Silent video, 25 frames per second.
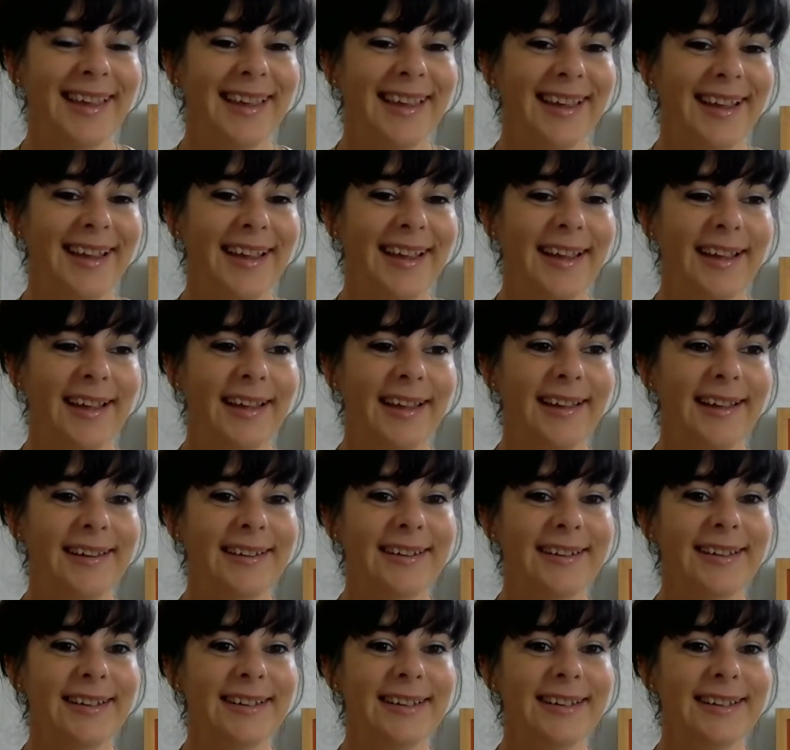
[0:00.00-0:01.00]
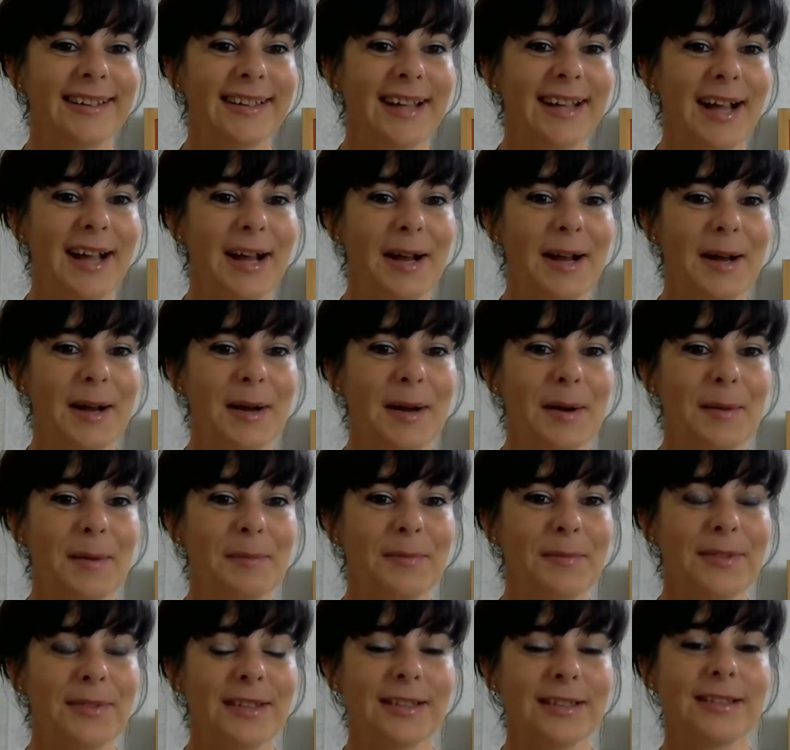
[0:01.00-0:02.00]
And
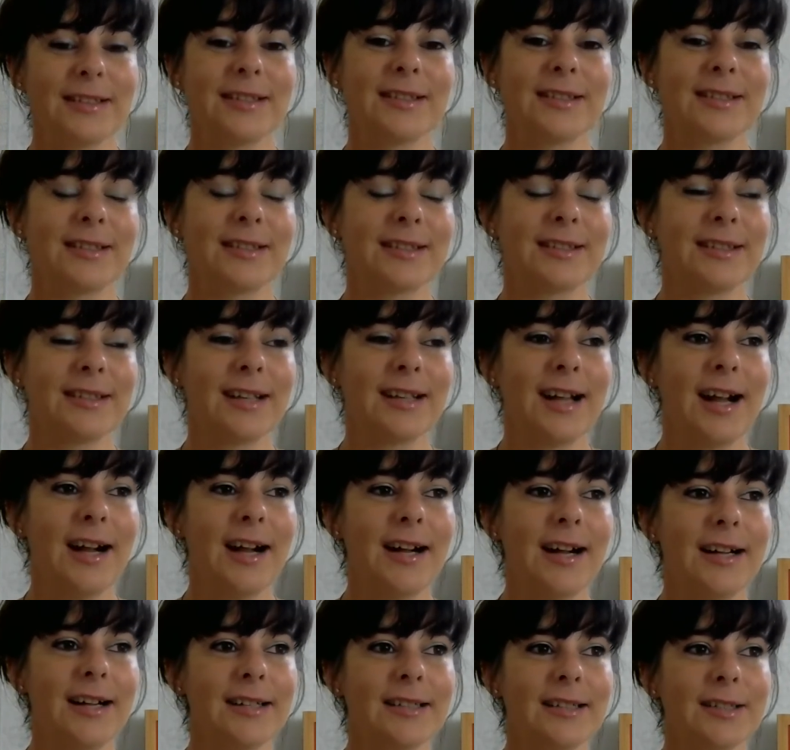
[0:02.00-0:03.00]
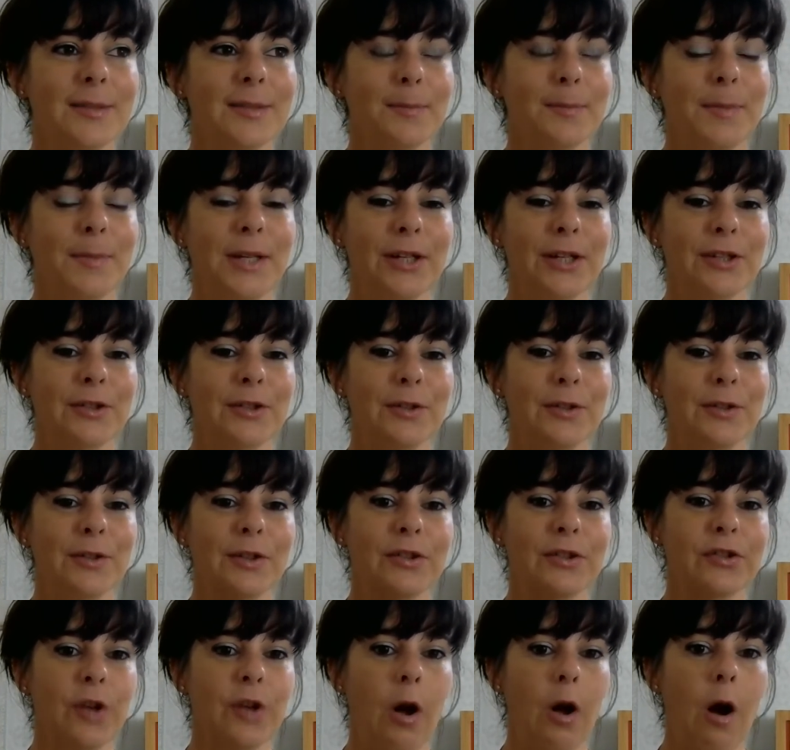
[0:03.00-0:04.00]
this card speaks to
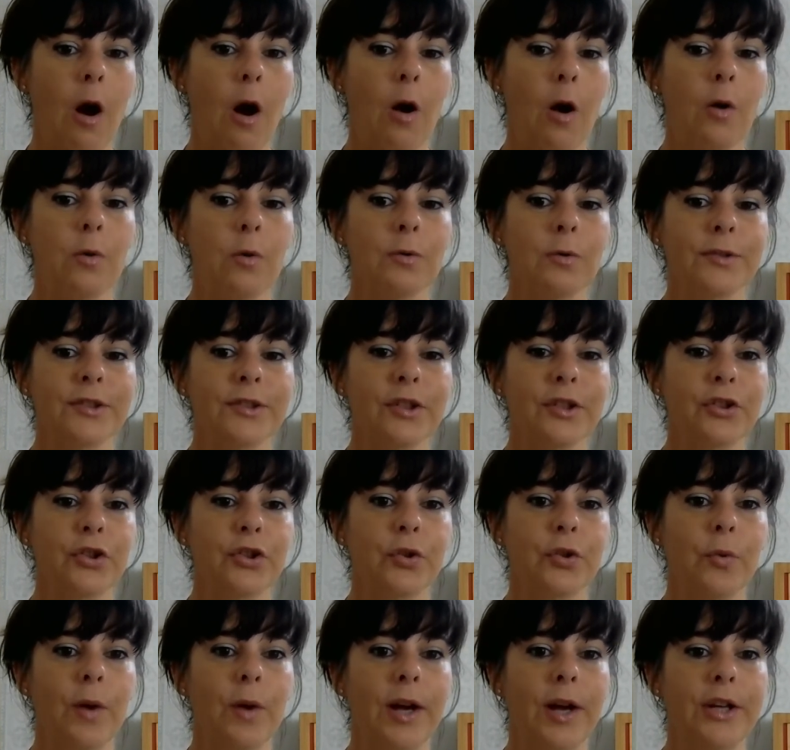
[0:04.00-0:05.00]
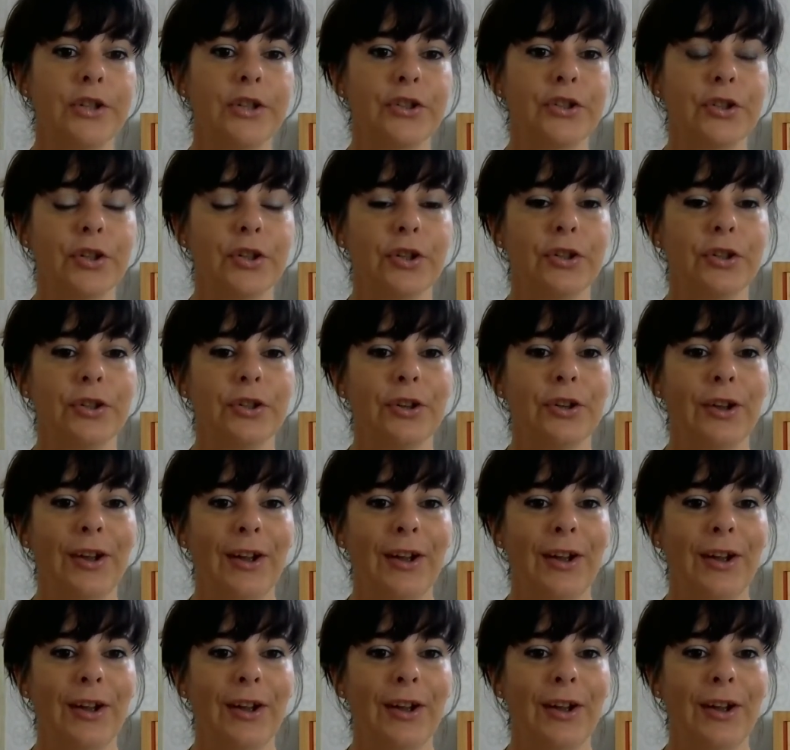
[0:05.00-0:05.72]
this whole situation